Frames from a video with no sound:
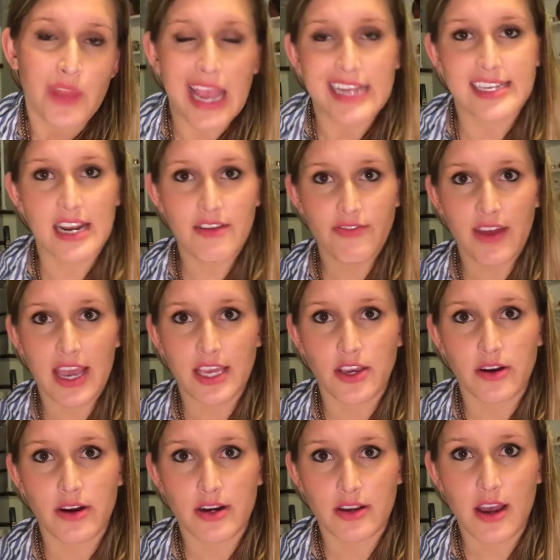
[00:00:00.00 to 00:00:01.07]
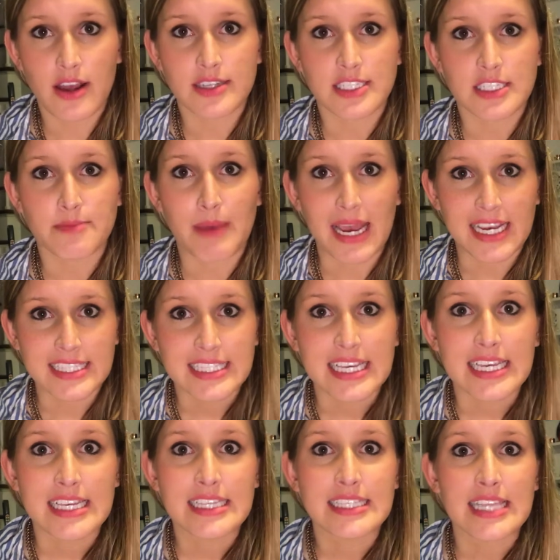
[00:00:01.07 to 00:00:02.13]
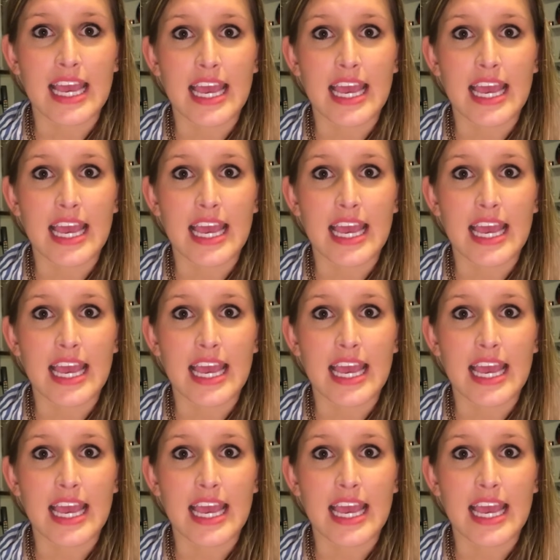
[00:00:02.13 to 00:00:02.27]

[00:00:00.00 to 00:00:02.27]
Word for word: identifying your unconscious biases